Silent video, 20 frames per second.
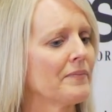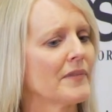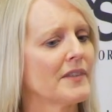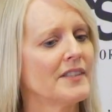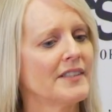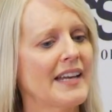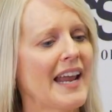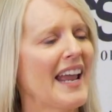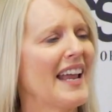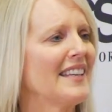
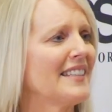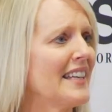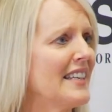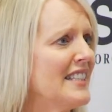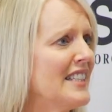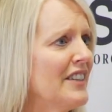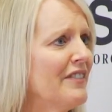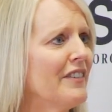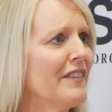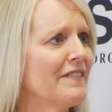stays at
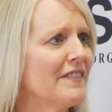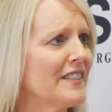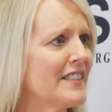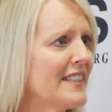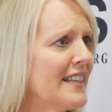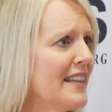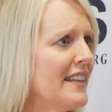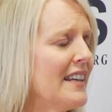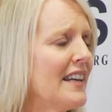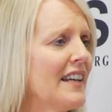different
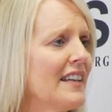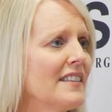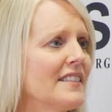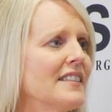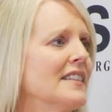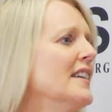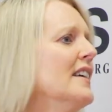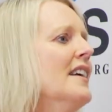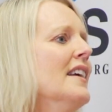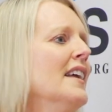
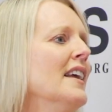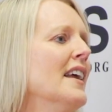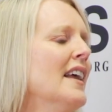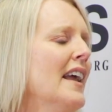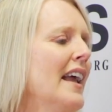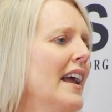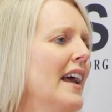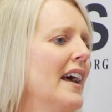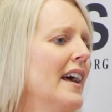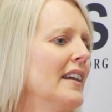facilities.
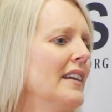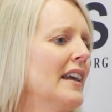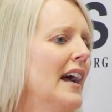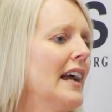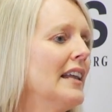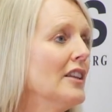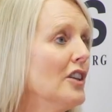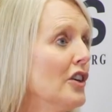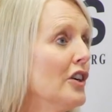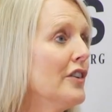And
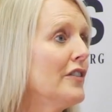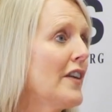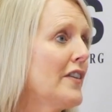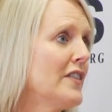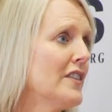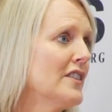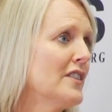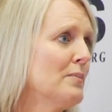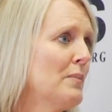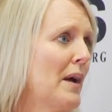I learned that
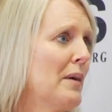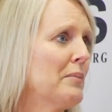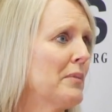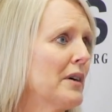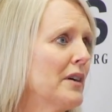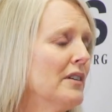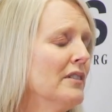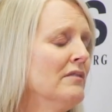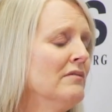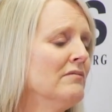this
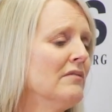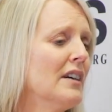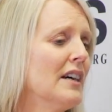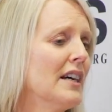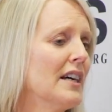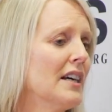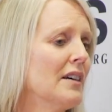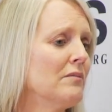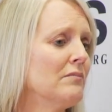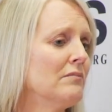member
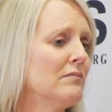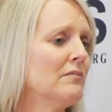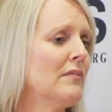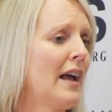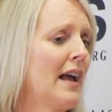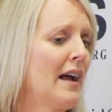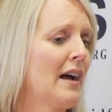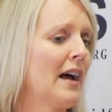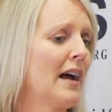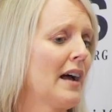
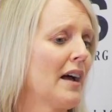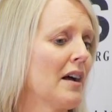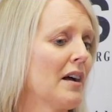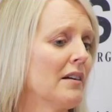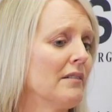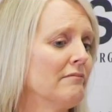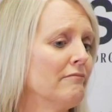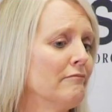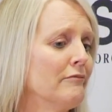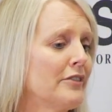
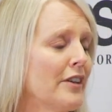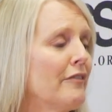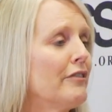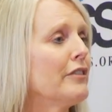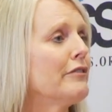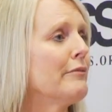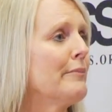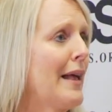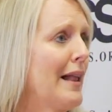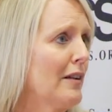
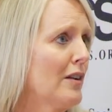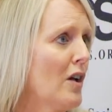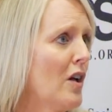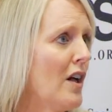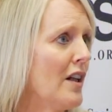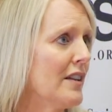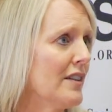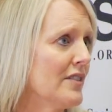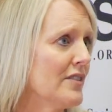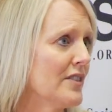suffered from
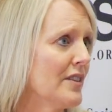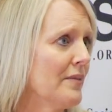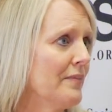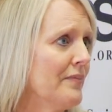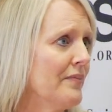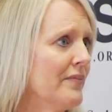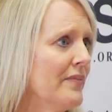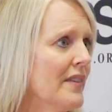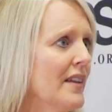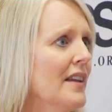
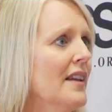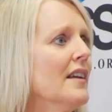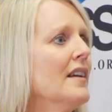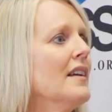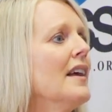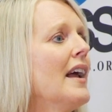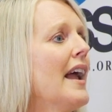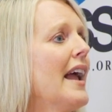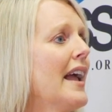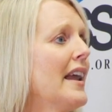alcoholism,
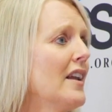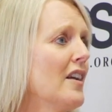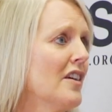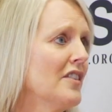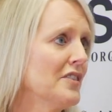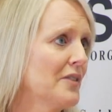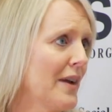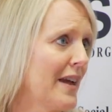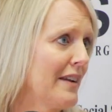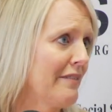and he
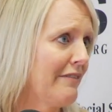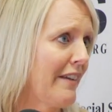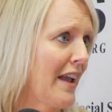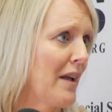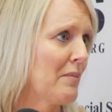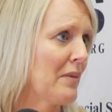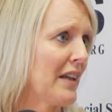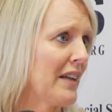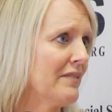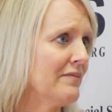also had a
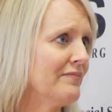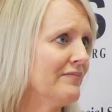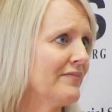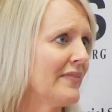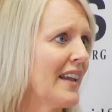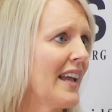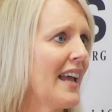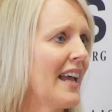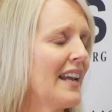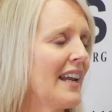family.
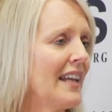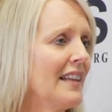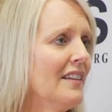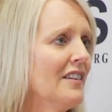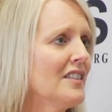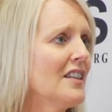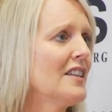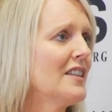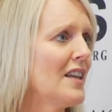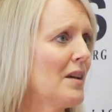And I
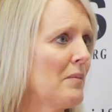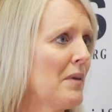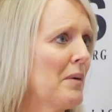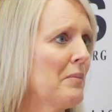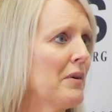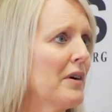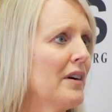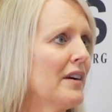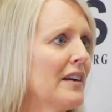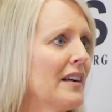looked at that
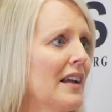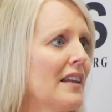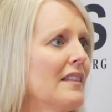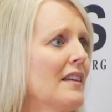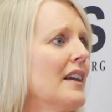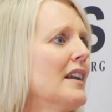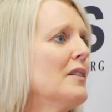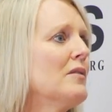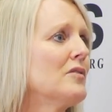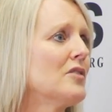member and I
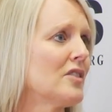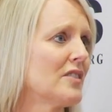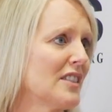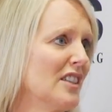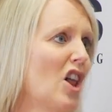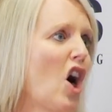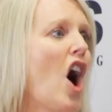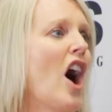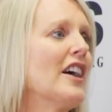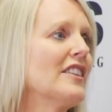thought he was just
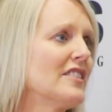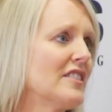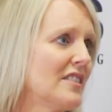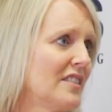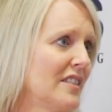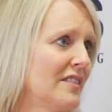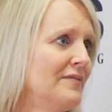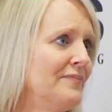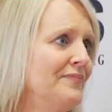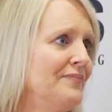lost.